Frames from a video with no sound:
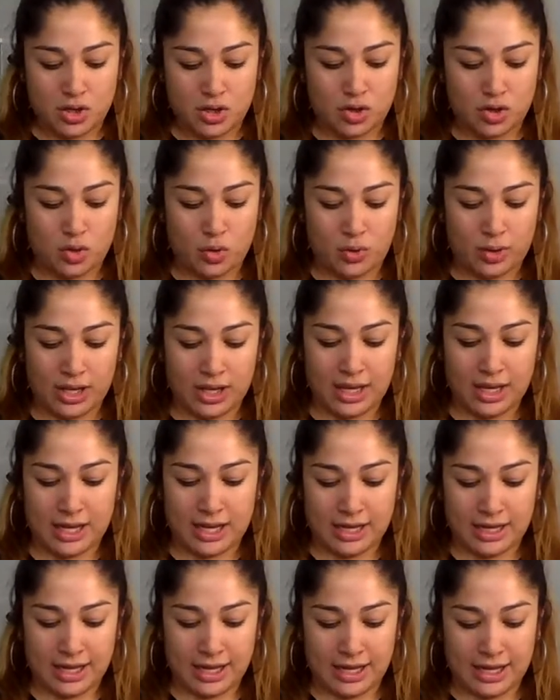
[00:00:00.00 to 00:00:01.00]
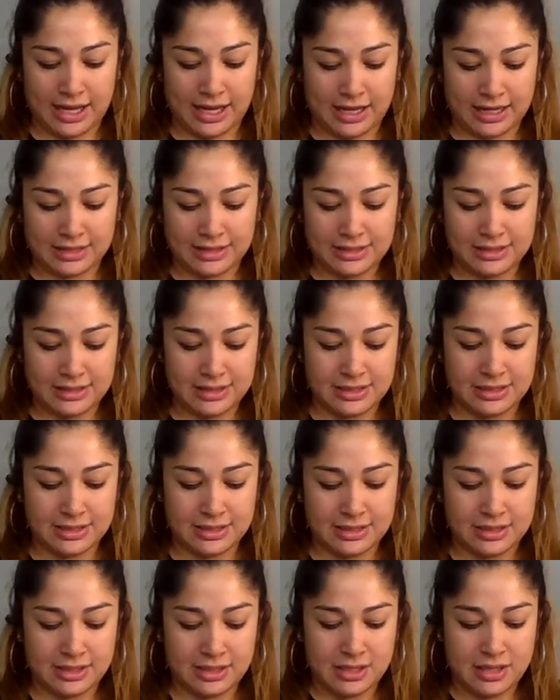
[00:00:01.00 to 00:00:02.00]
go ahead and
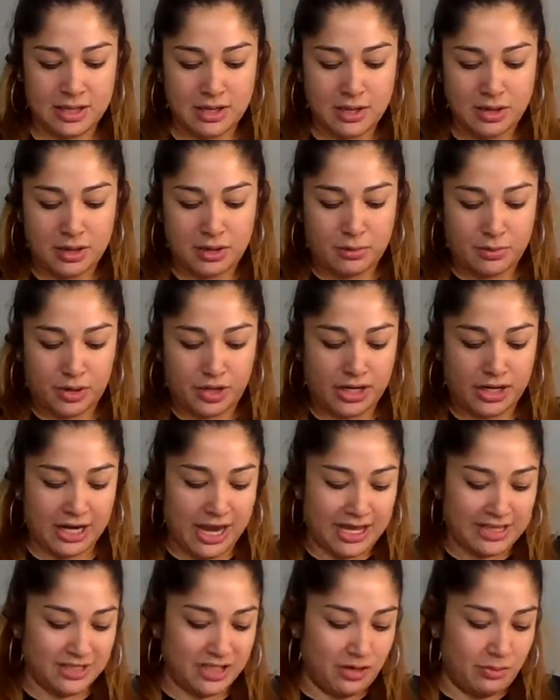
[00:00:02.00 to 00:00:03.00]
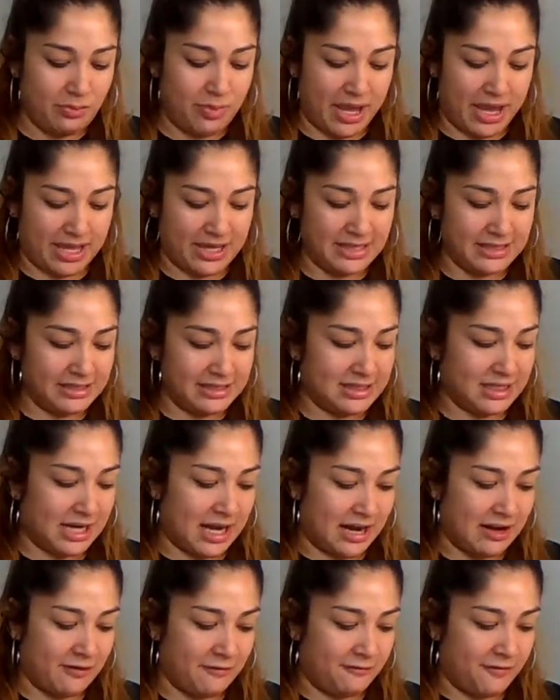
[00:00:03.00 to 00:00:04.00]
put it as your base to
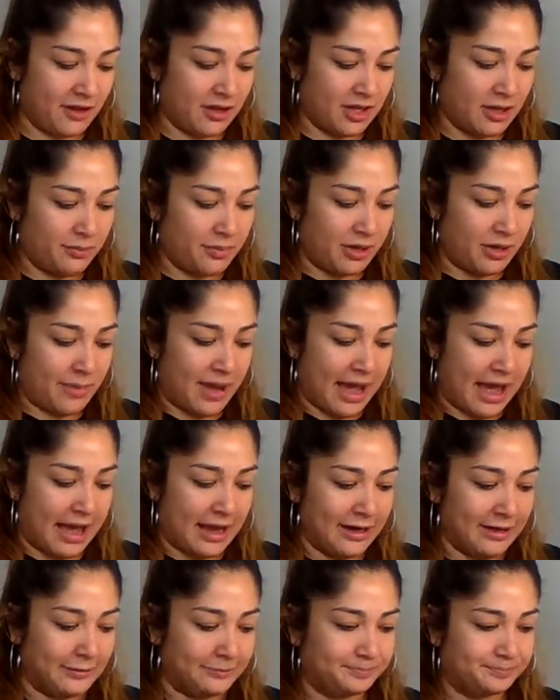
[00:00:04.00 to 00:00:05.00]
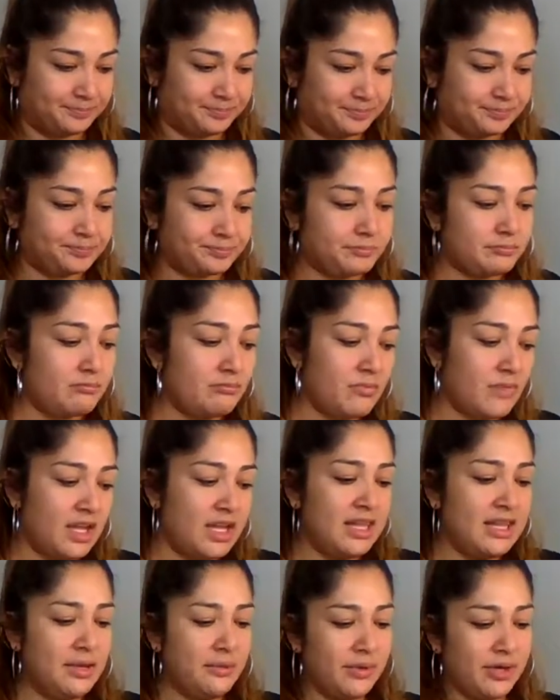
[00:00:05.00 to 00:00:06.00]
kind of fill up your bag.
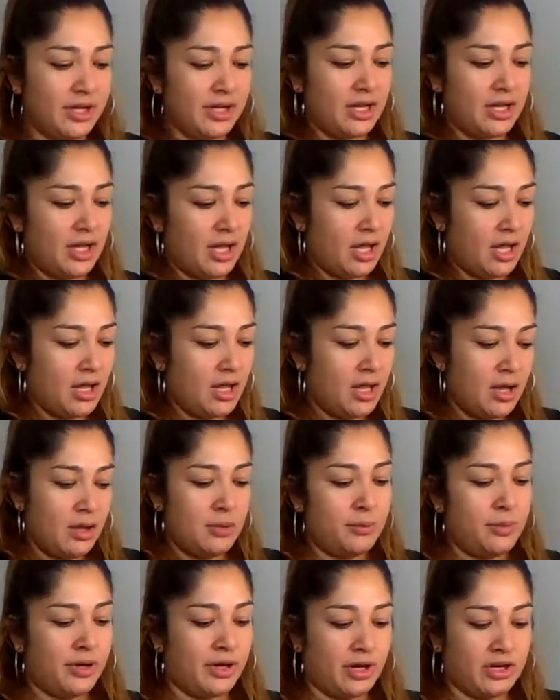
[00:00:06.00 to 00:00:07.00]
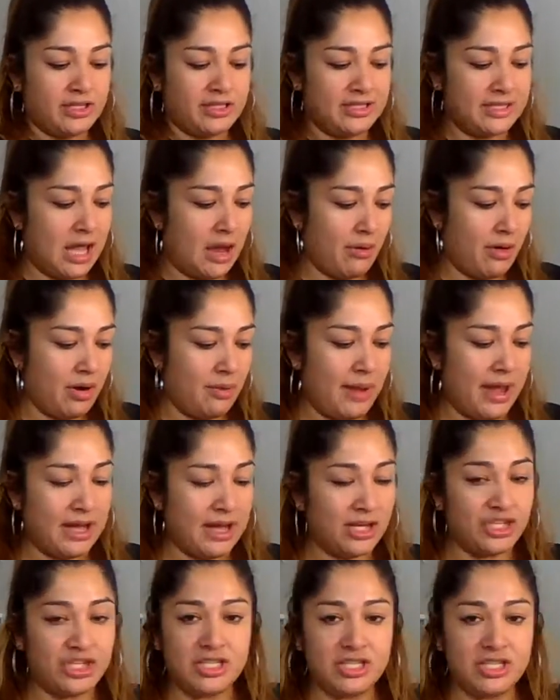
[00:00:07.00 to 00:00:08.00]
And then we're going to put our Sour
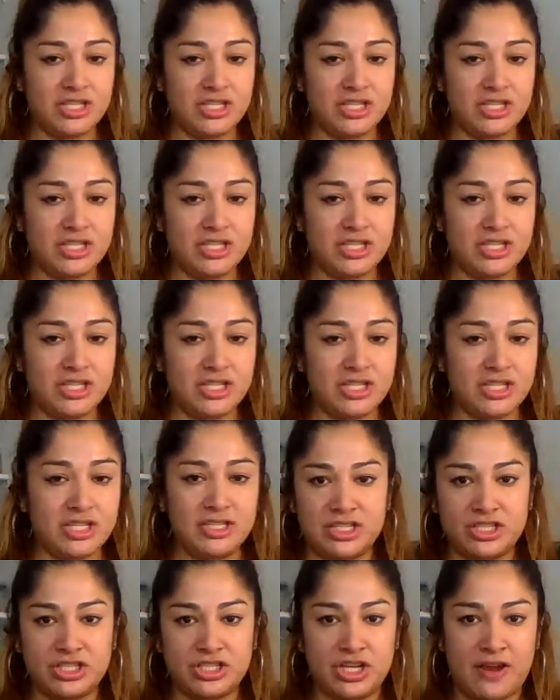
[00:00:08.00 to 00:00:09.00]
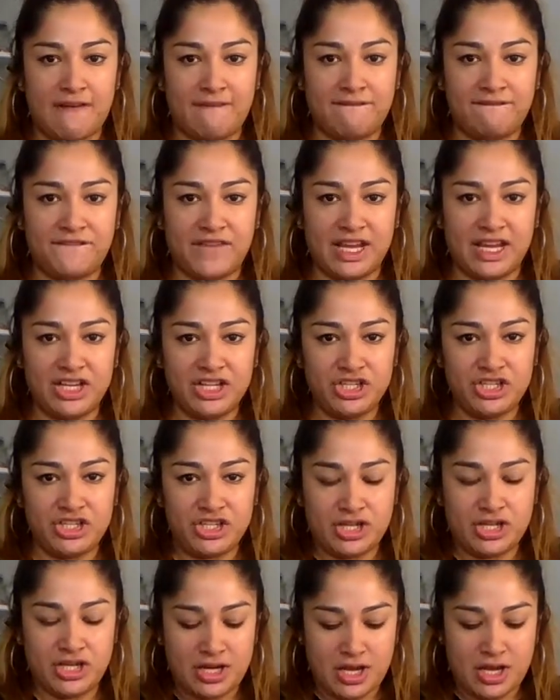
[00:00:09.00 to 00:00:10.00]
Patches and our Swedish
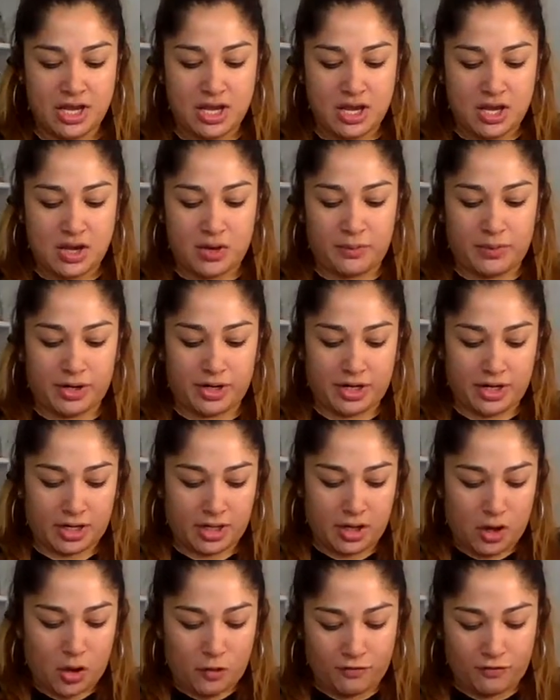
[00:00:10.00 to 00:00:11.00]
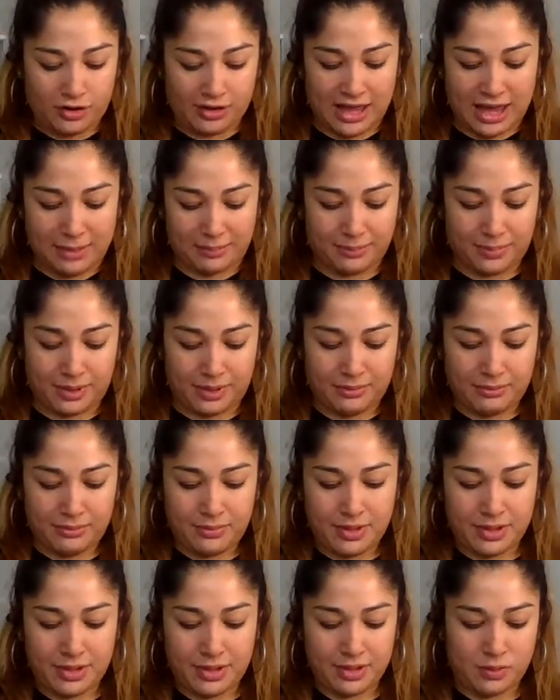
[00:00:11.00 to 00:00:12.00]
fish. We're going to overlap
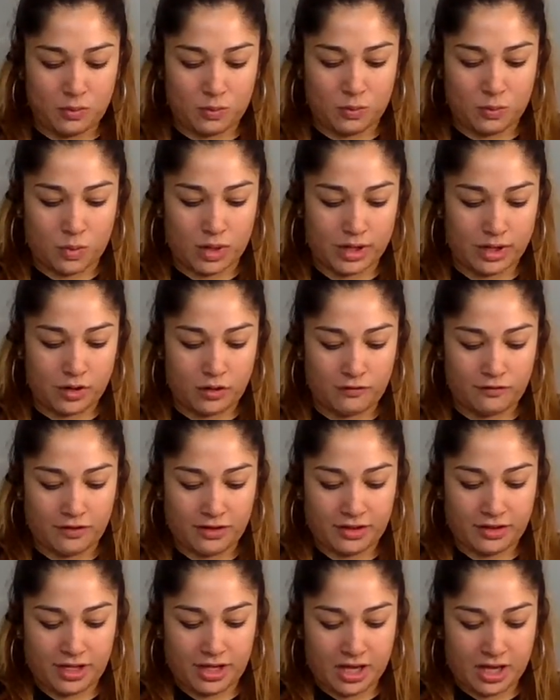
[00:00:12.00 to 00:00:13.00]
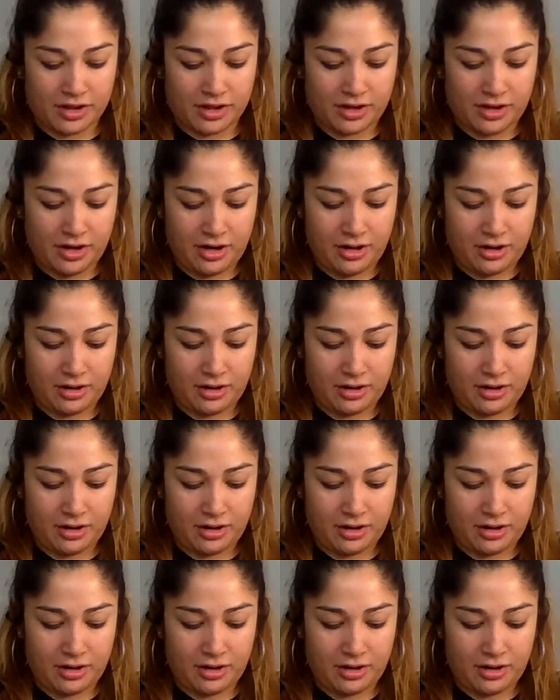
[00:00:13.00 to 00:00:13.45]
them one over the other.